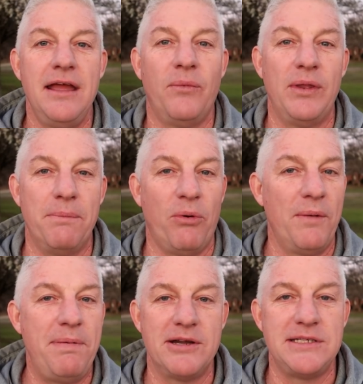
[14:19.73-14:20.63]
When the
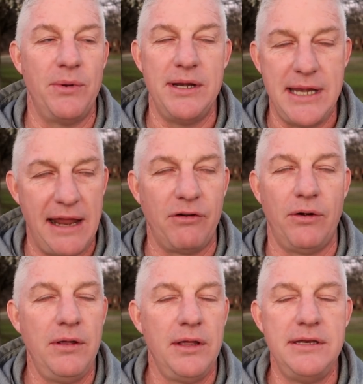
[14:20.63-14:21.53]
board pairs, he would
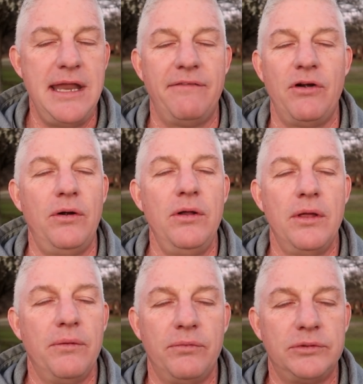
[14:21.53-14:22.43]
never, never
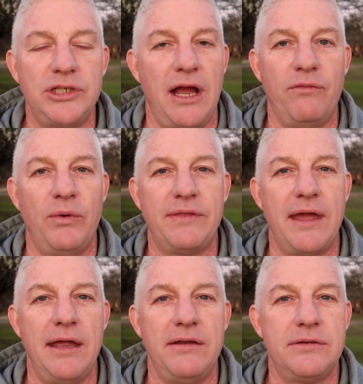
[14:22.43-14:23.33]
shove with
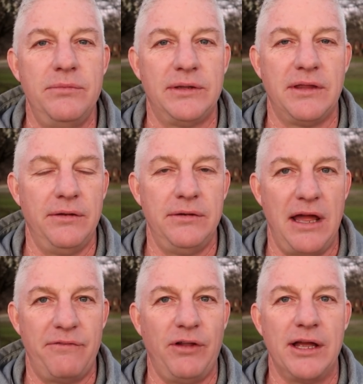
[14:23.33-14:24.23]
a with a
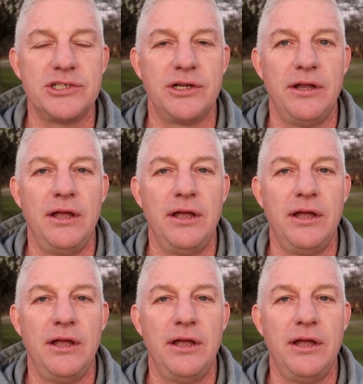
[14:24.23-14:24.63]
nut flush.